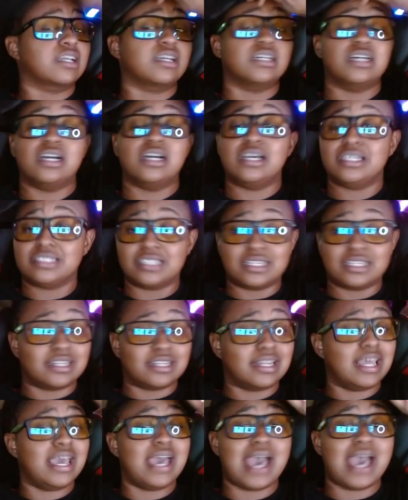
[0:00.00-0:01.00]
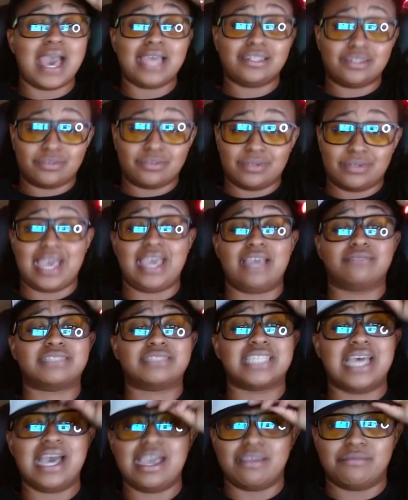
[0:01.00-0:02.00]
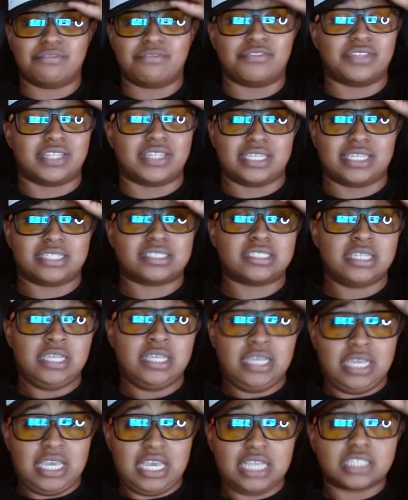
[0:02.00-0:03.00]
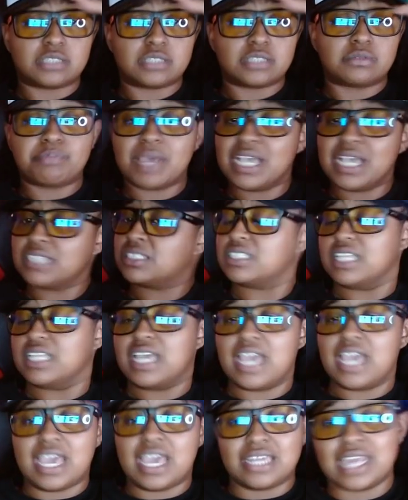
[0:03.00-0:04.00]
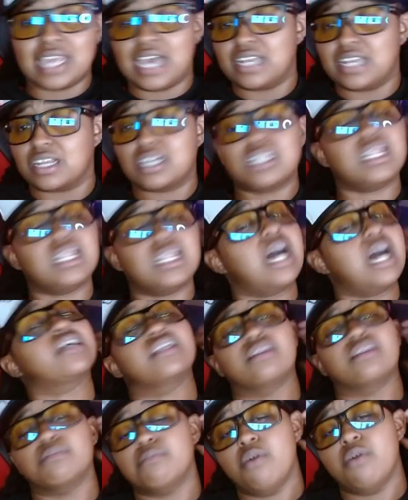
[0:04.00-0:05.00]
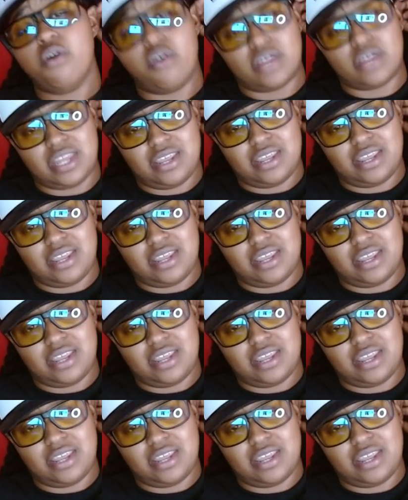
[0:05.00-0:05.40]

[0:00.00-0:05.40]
Because other than that, I do not have time for this. Especially at 9 o'clock in the morning.